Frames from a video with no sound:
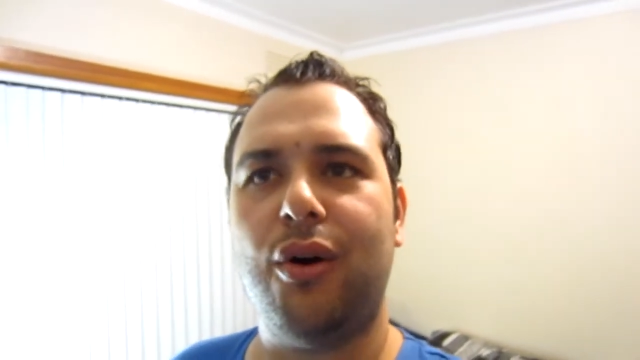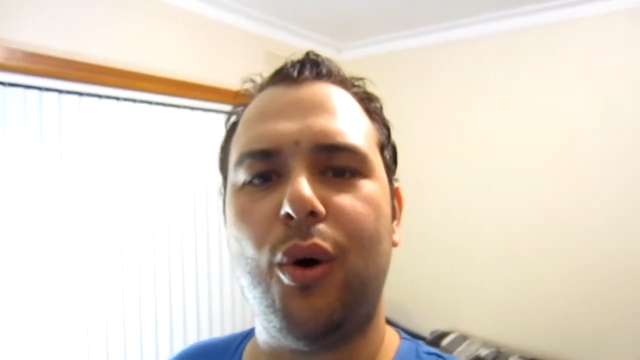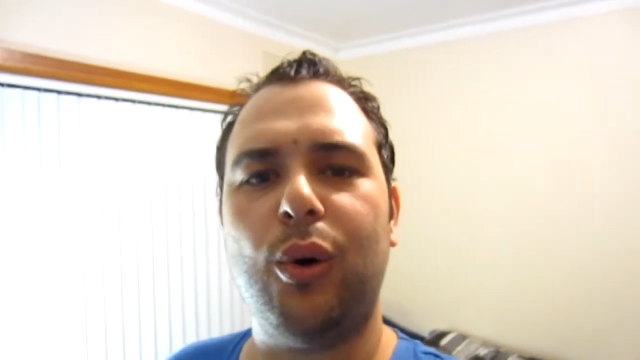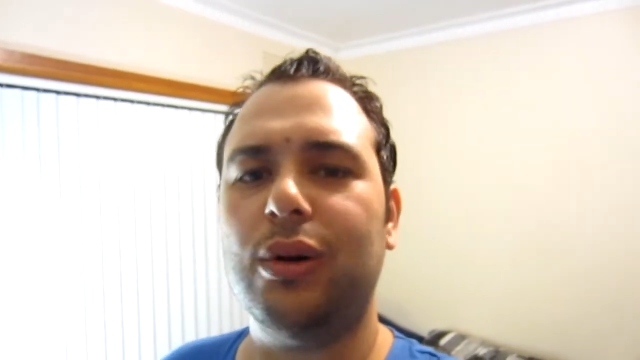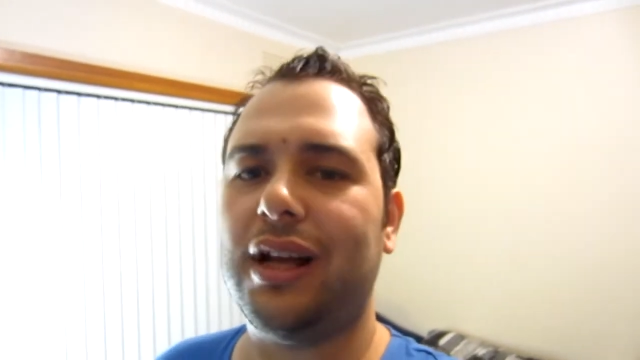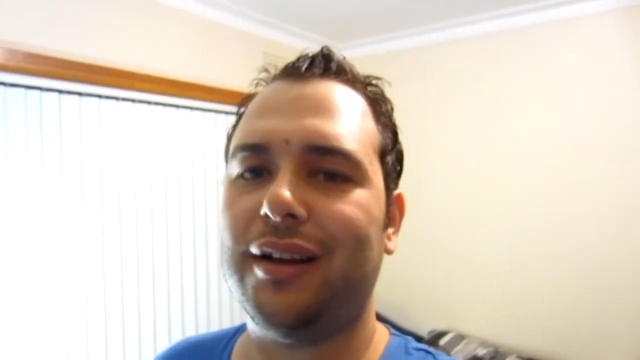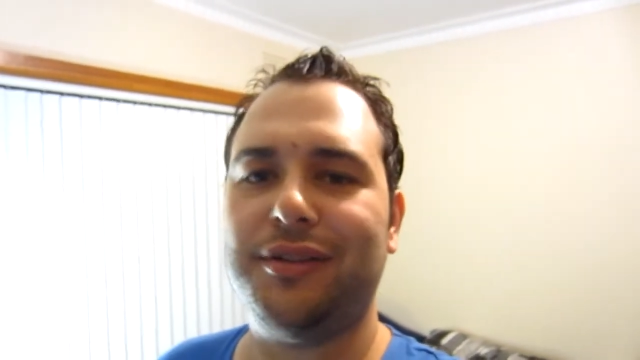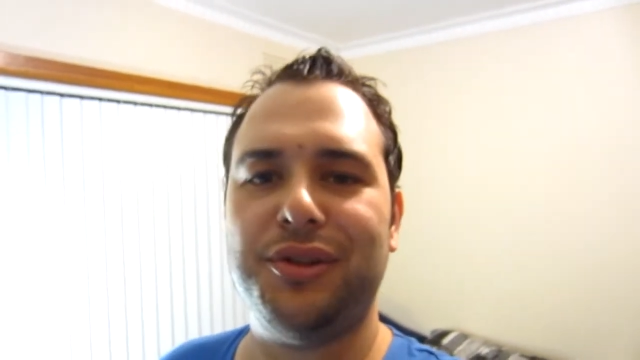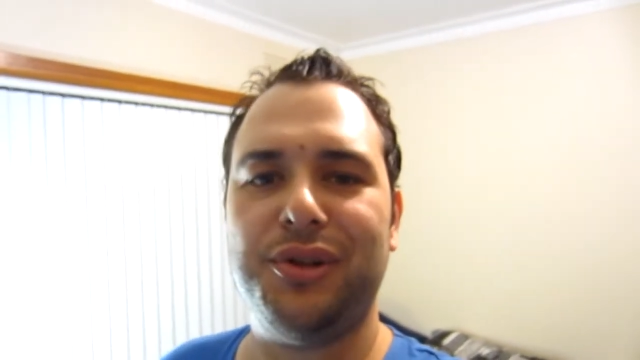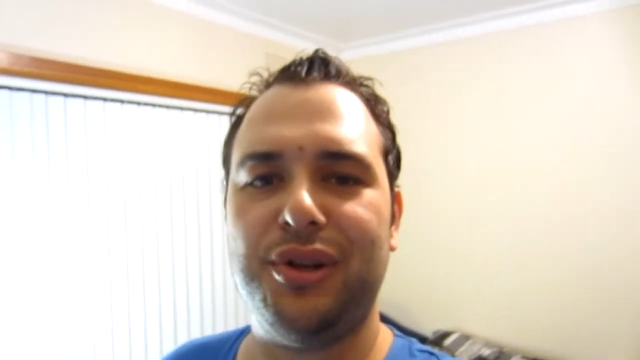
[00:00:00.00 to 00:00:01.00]
all
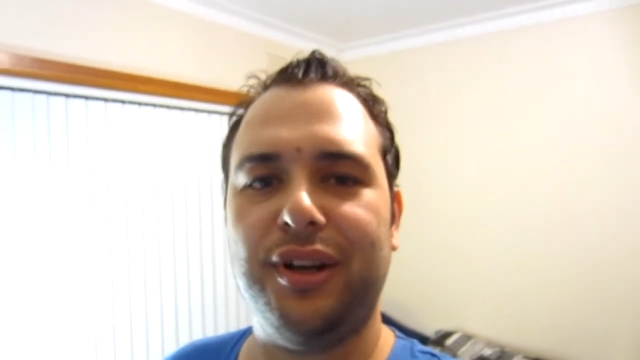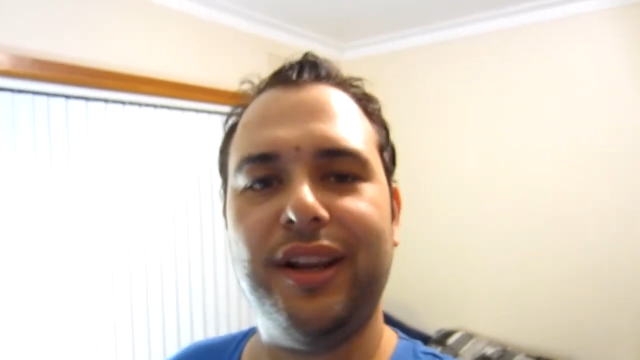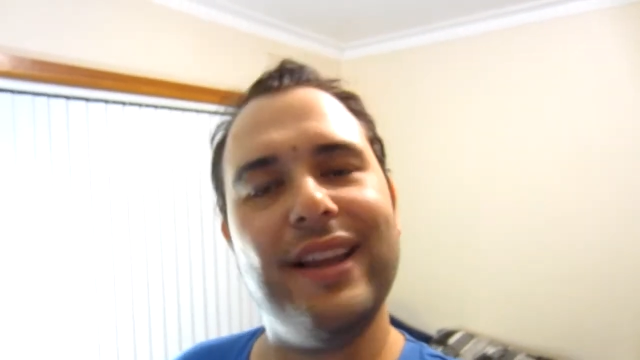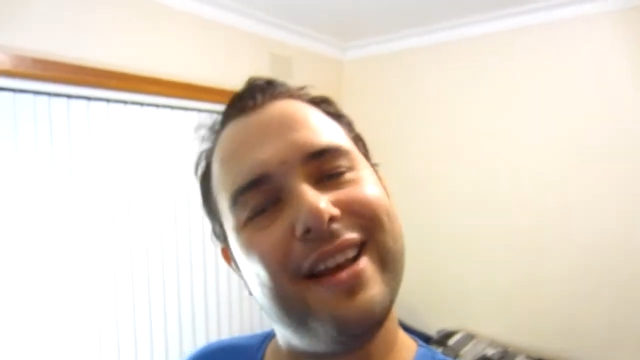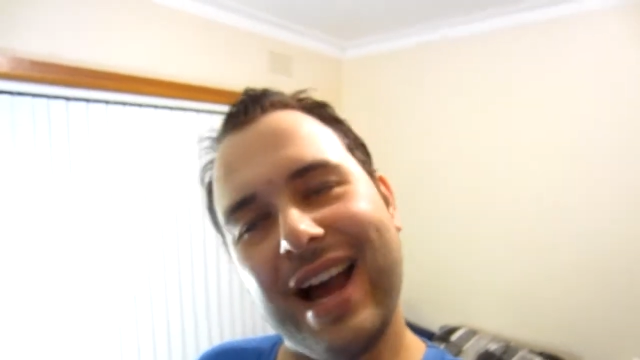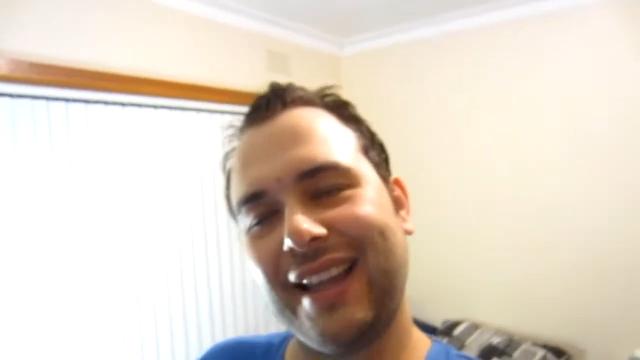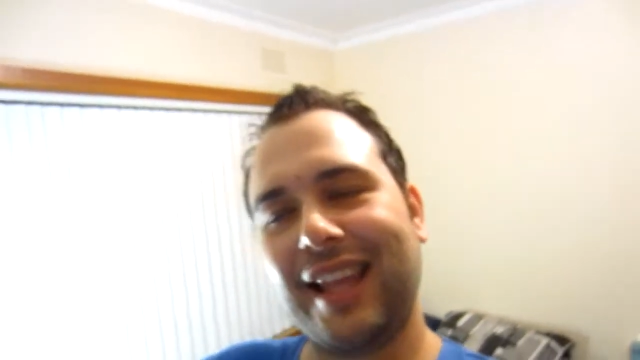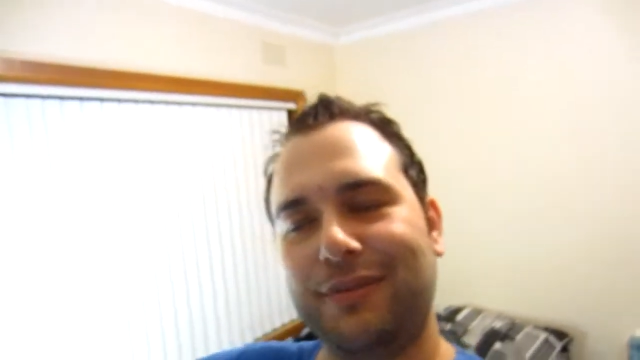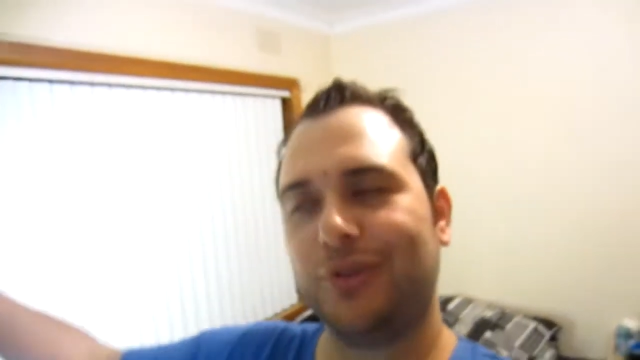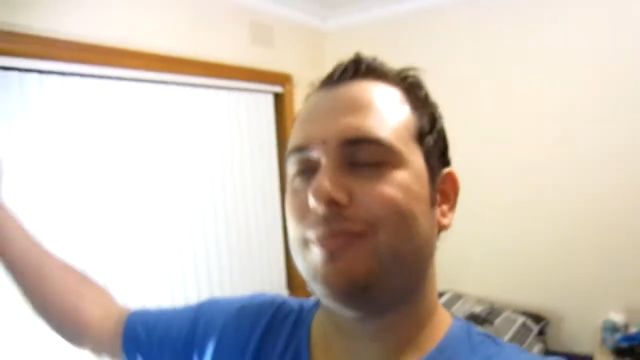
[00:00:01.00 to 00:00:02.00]
afternoon. I
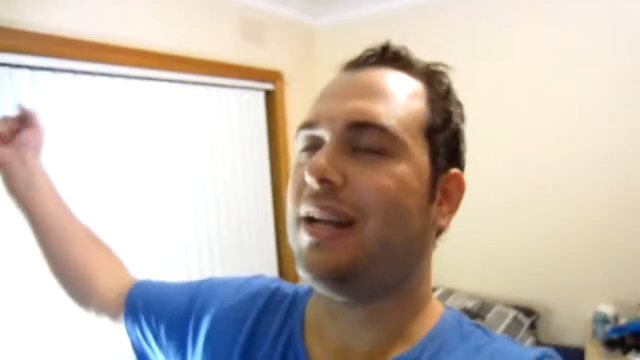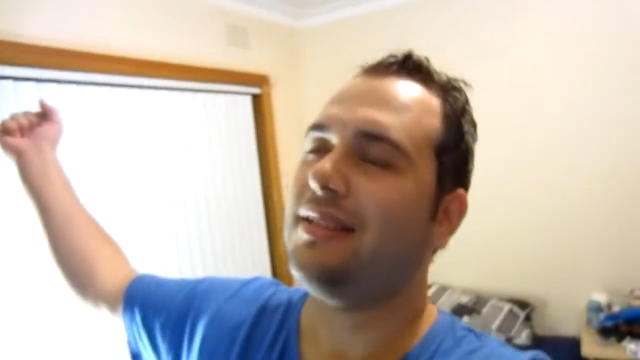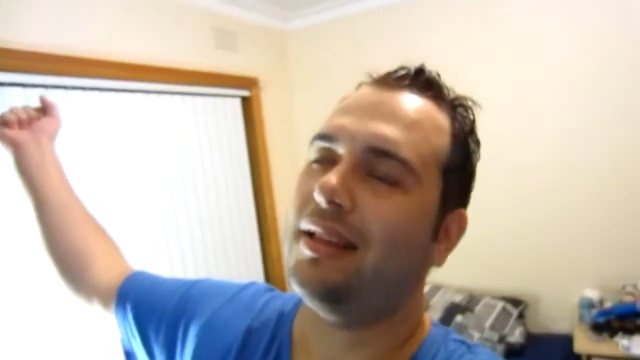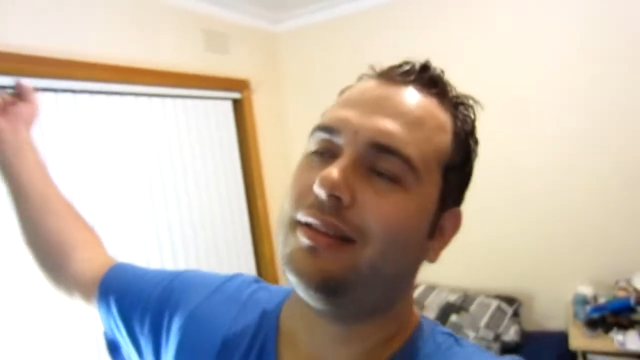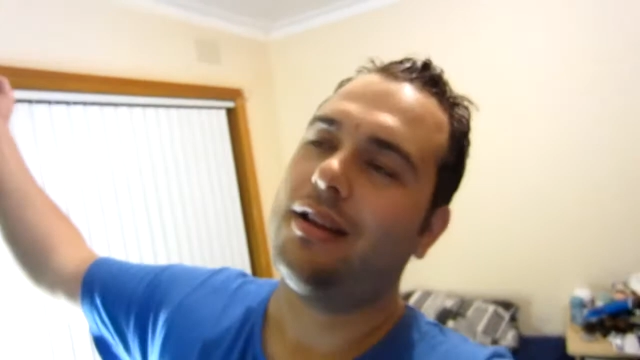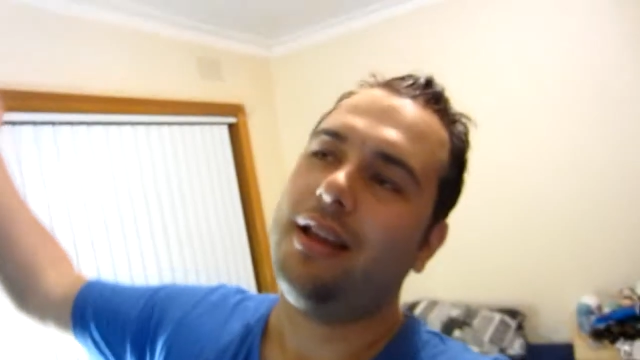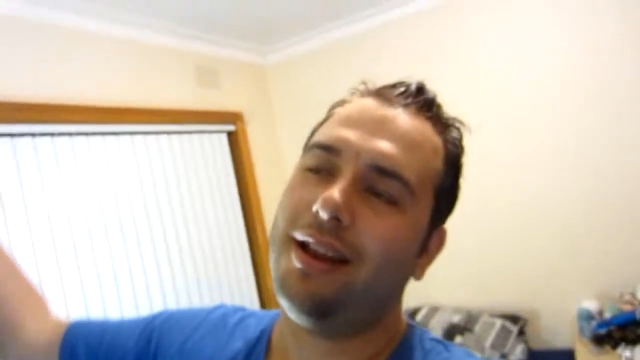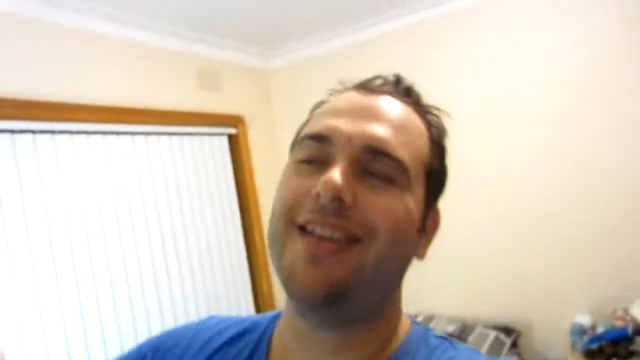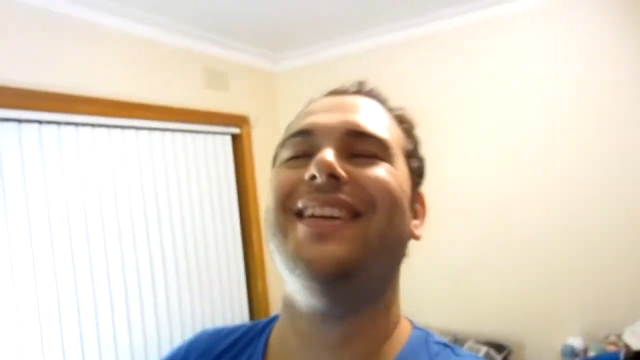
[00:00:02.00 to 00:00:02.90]
leveled my Death Knight.